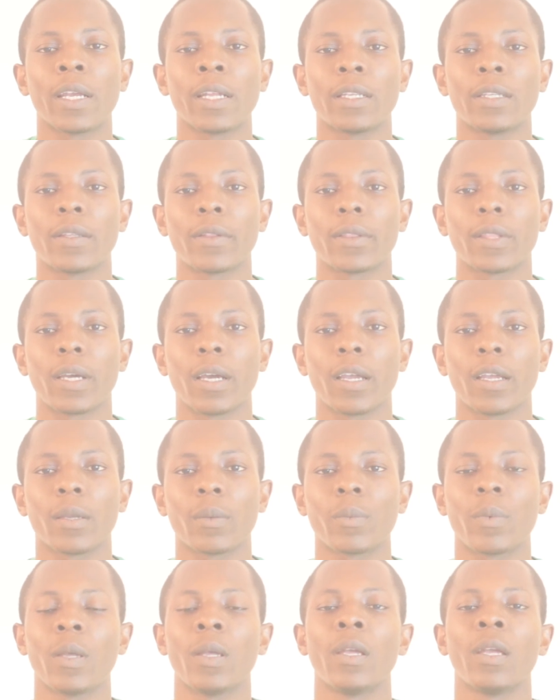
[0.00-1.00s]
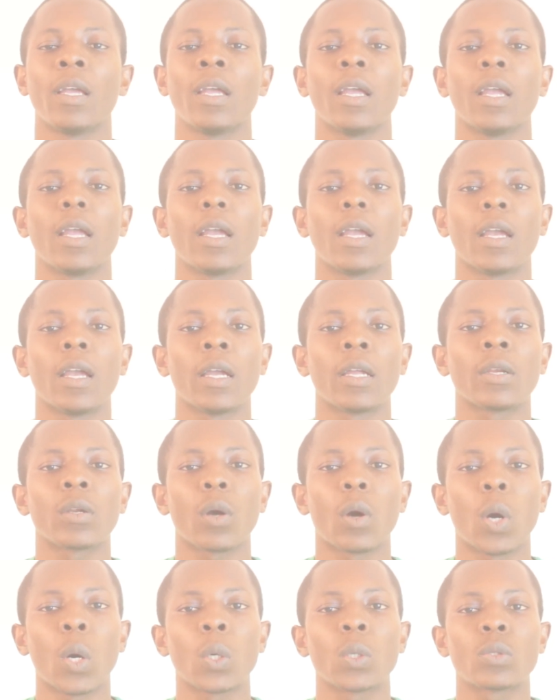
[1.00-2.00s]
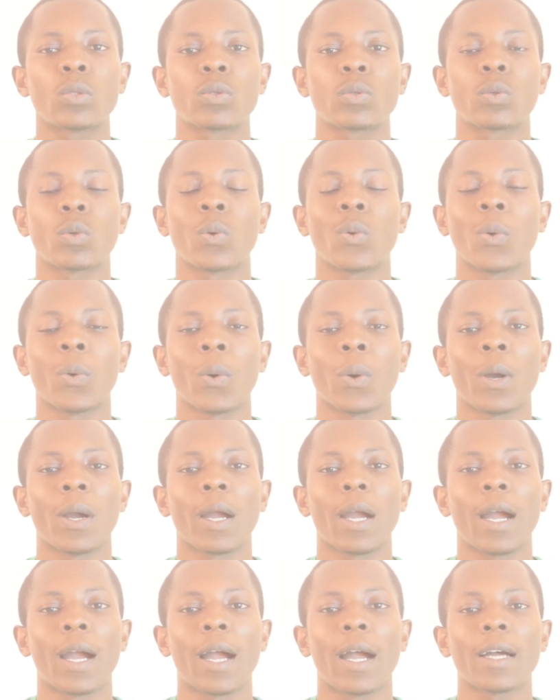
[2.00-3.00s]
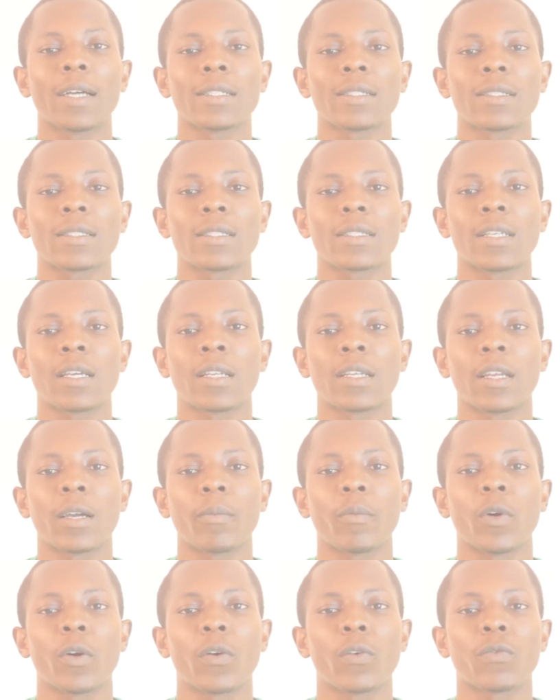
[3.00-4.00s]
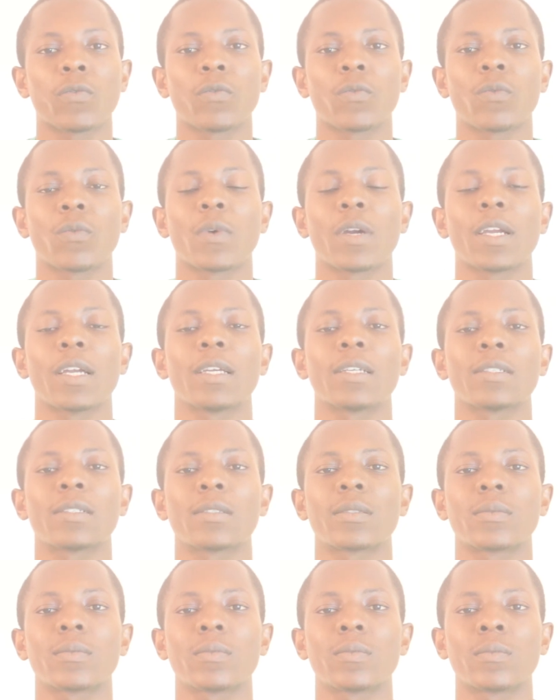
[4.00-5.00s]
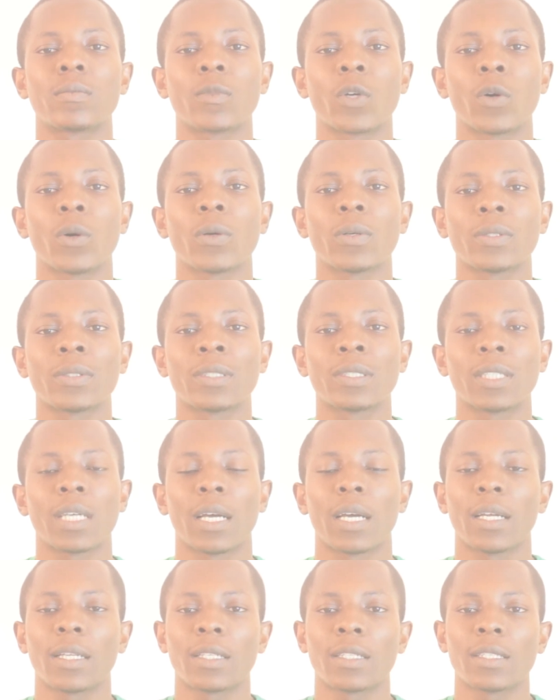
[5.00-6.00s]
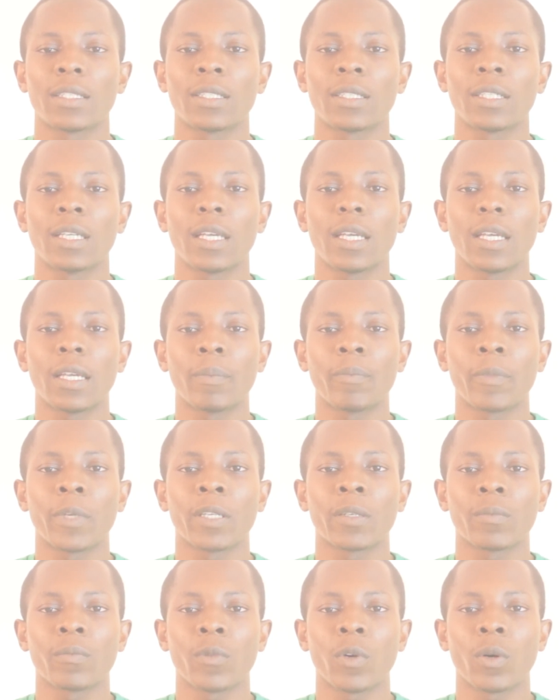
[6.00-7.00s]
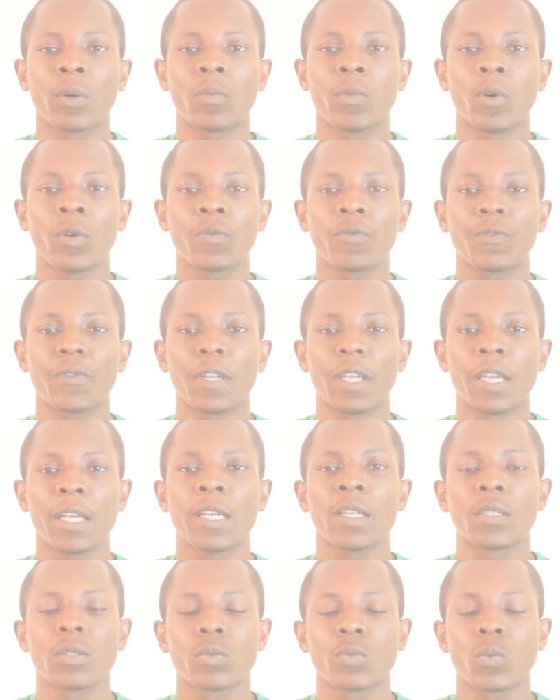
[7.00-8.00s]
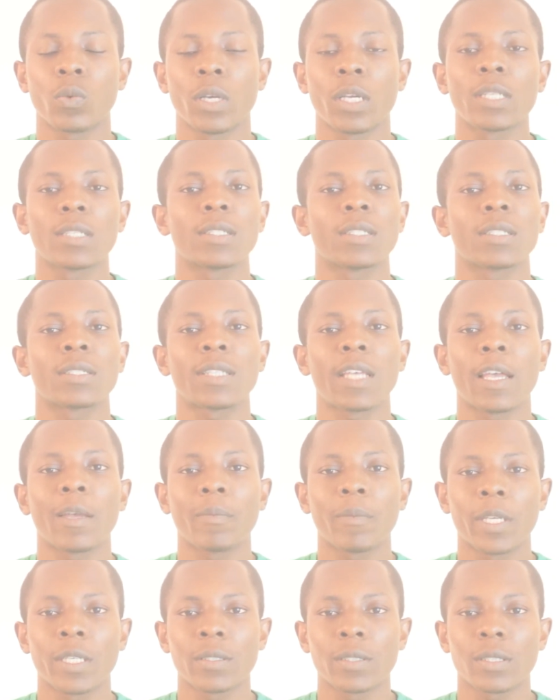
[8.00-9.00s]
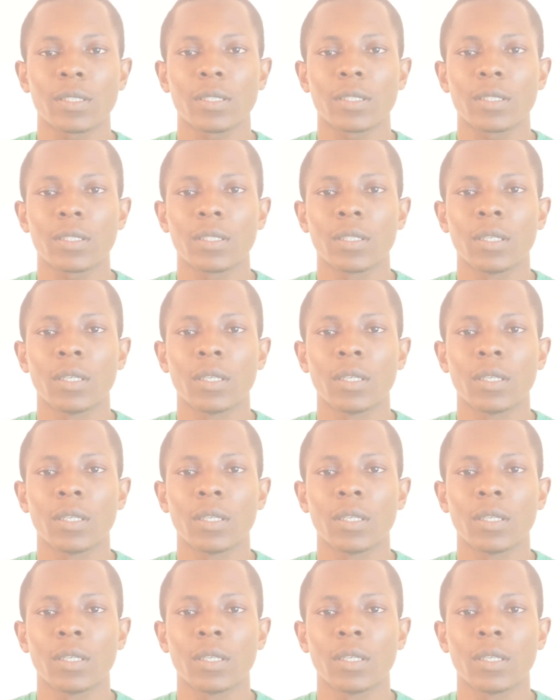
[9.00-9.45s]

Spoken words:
anytime, and also has a number of words more than the minimum of 8 words that I mentioned.